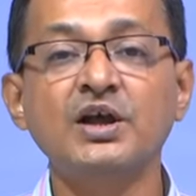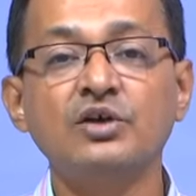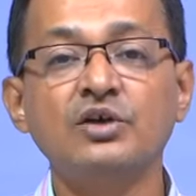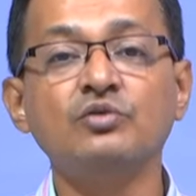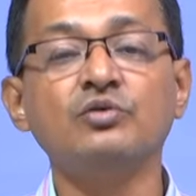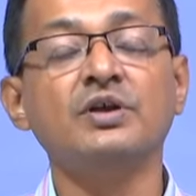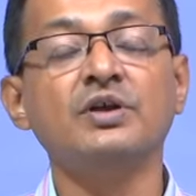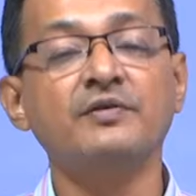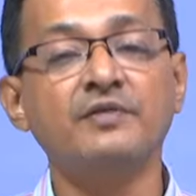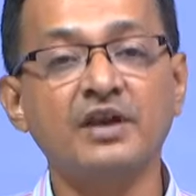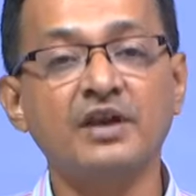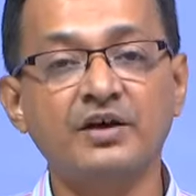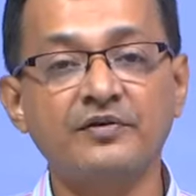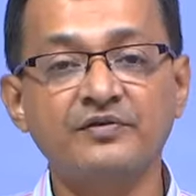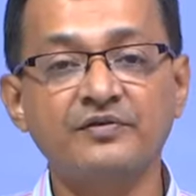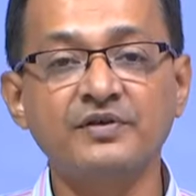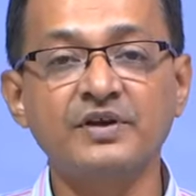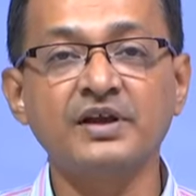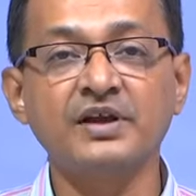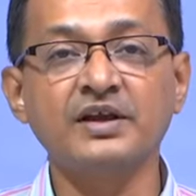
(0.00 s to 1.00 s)
to develop
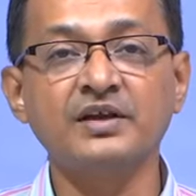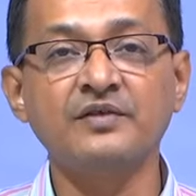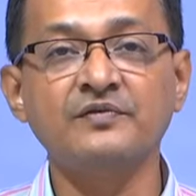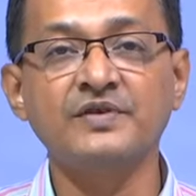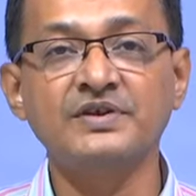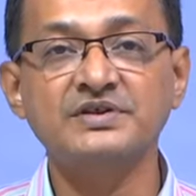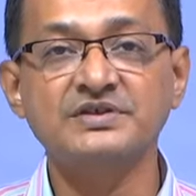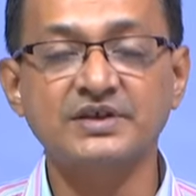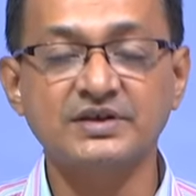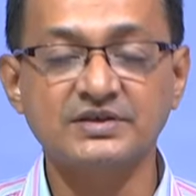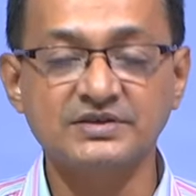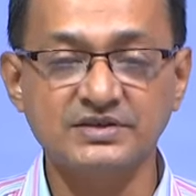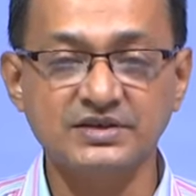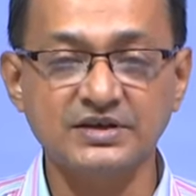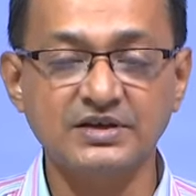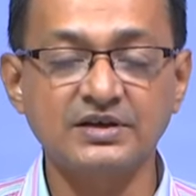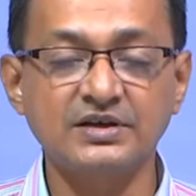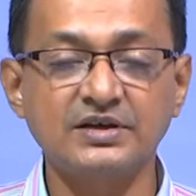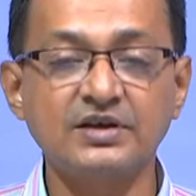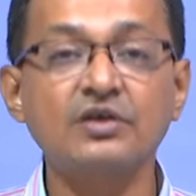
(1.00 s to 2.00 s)
a
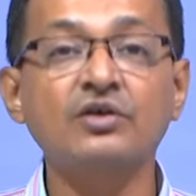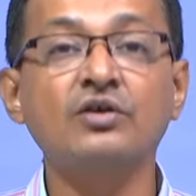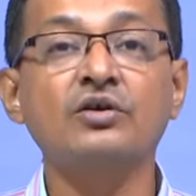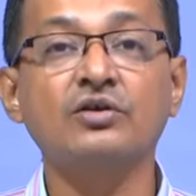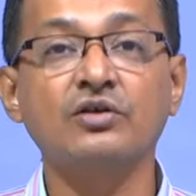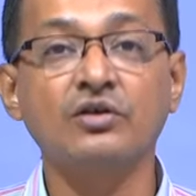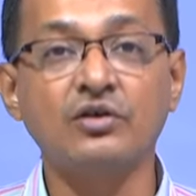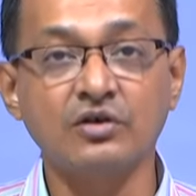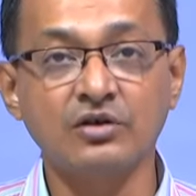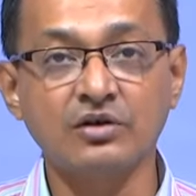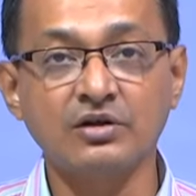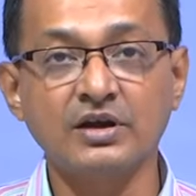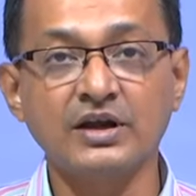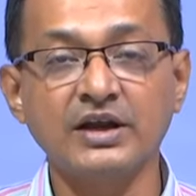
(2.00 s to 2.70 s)
infrastructure or